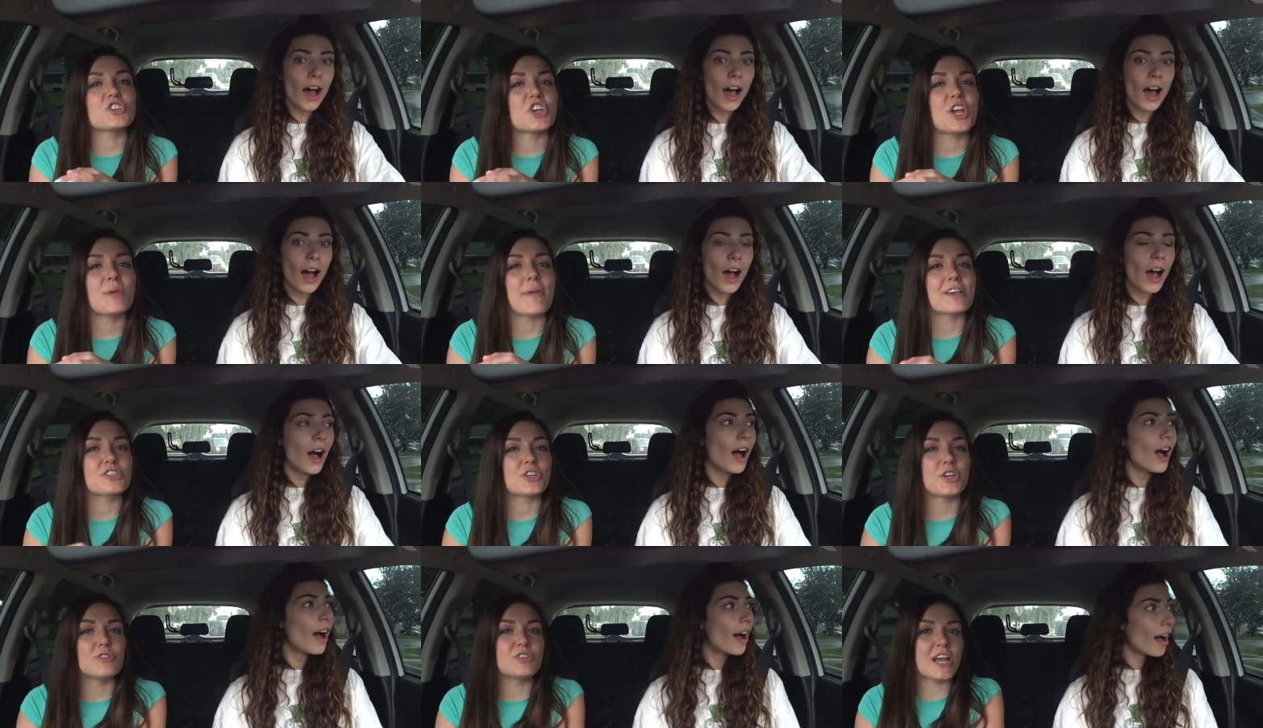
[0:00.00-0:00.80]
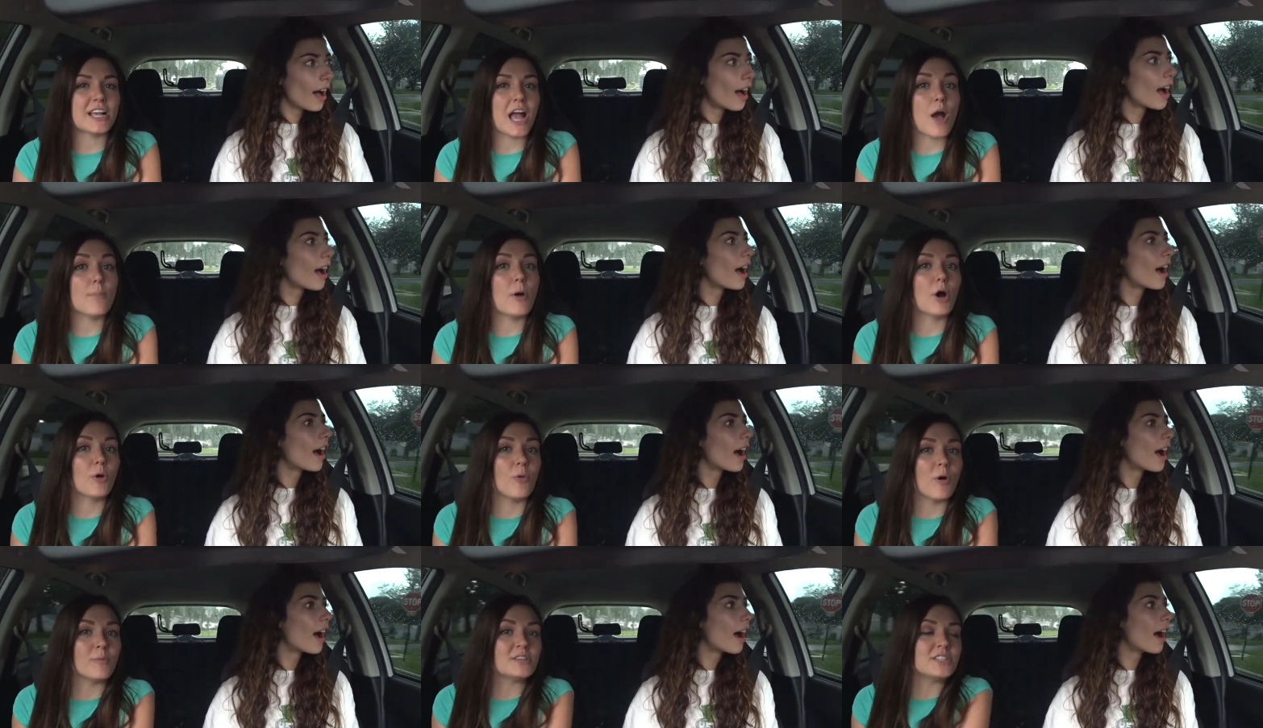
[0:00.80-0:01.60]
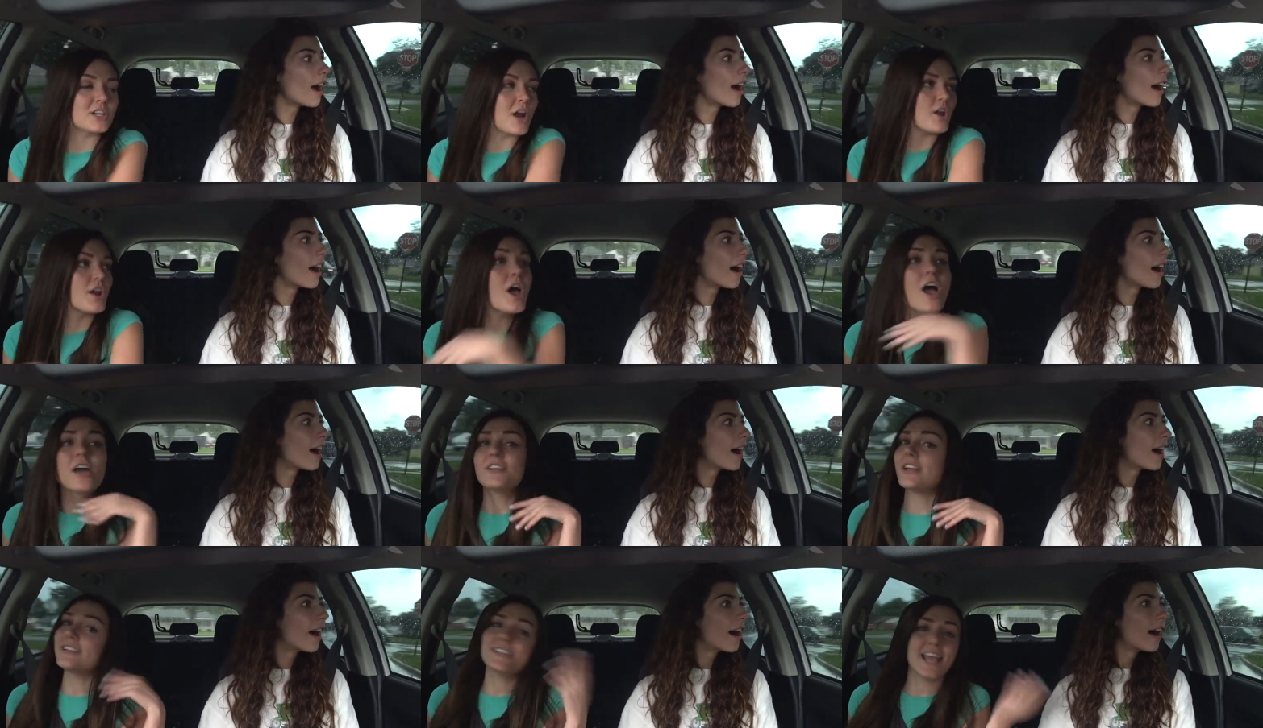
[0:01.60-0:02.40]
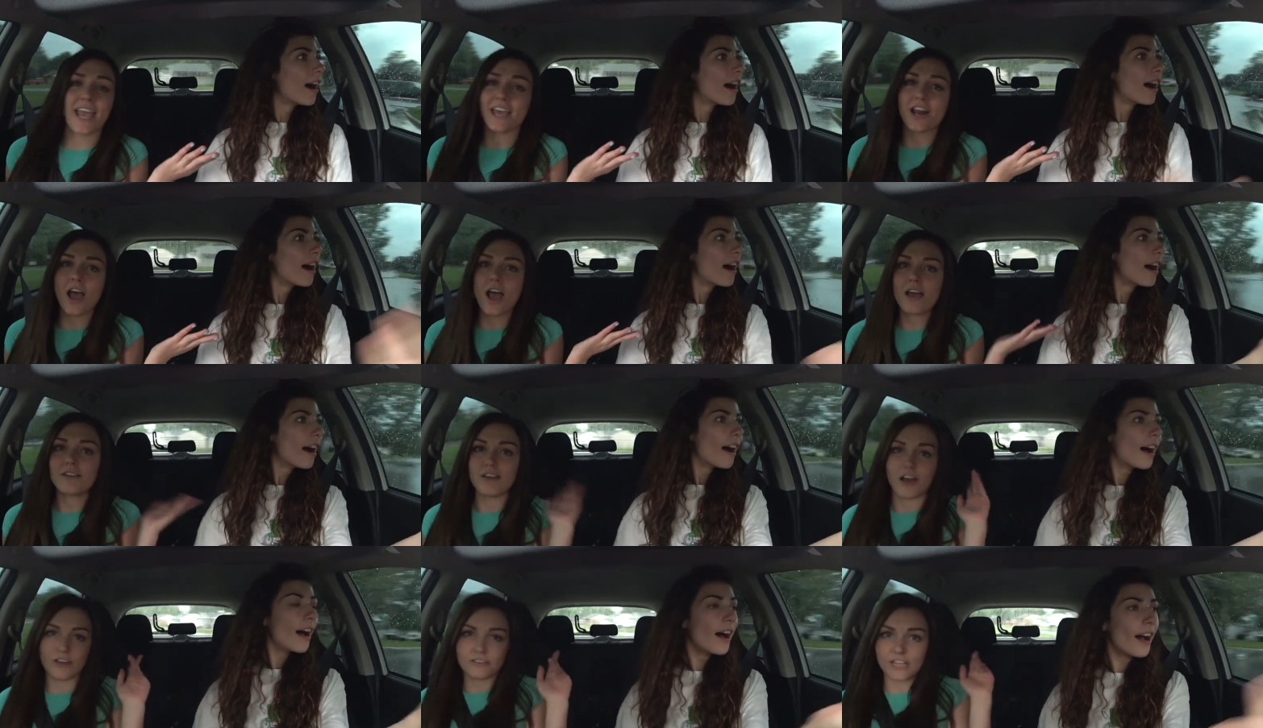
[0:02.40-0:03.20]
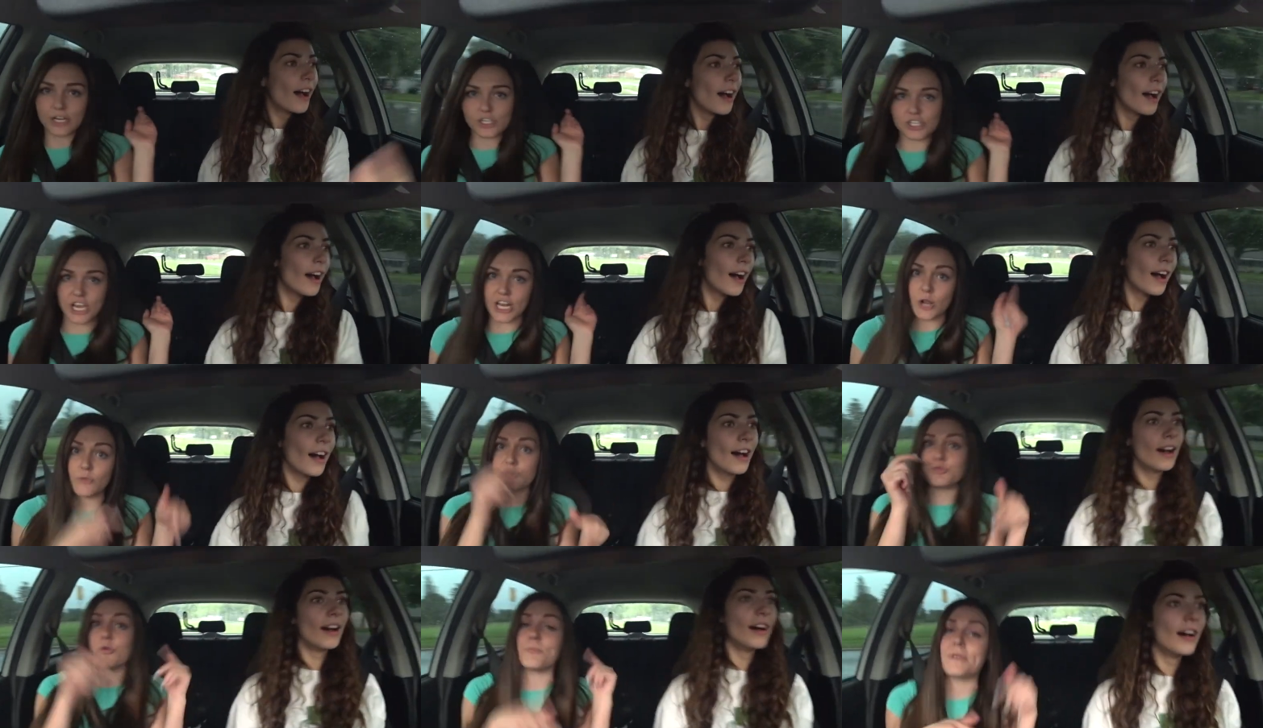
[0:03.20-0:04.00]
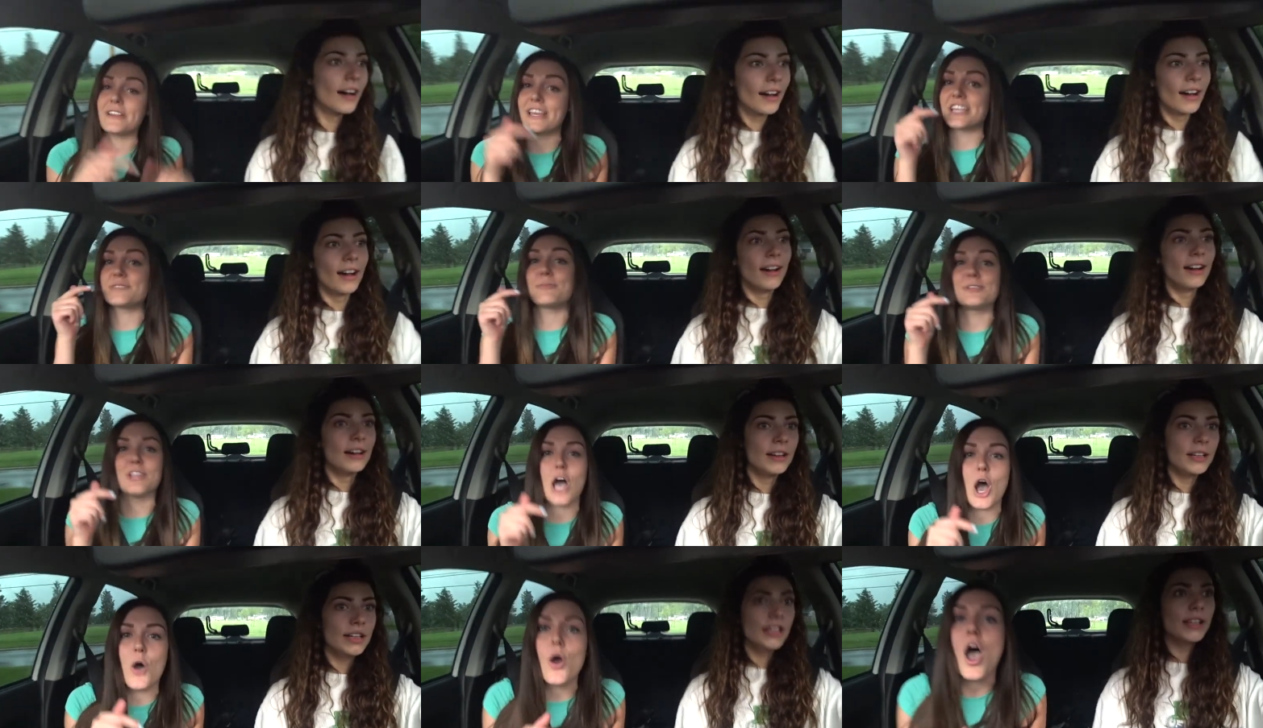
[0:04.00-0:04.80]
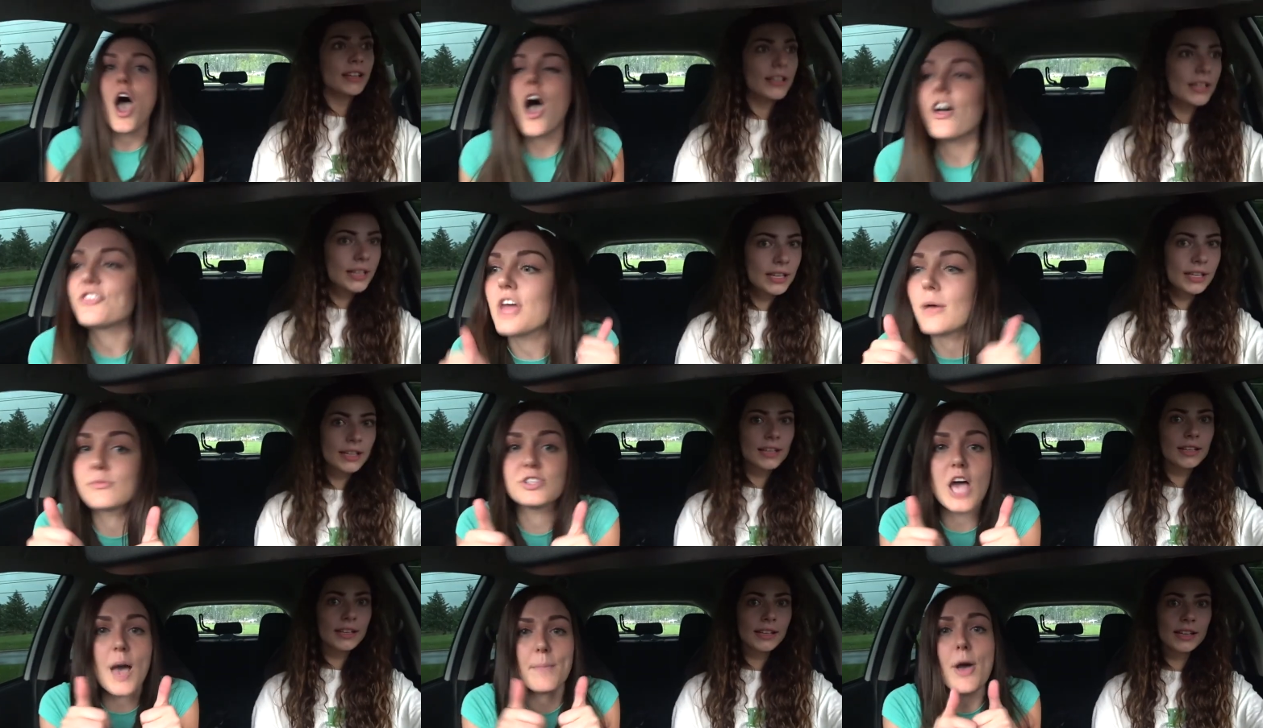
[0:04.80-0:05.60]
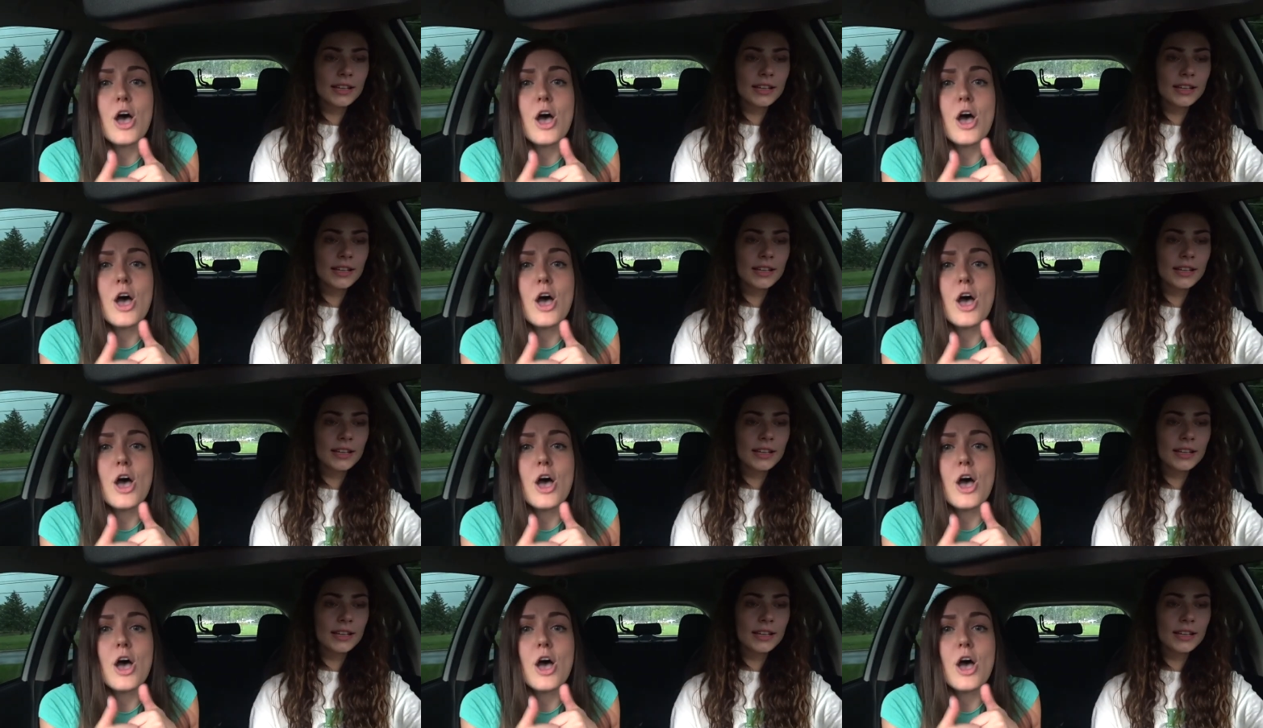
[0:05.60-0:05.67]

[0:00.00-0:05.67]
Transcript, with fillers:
Speaker 1: doing, make sure you check out part one we did on Natanna on their channel, which will be linked below. Thumbs up,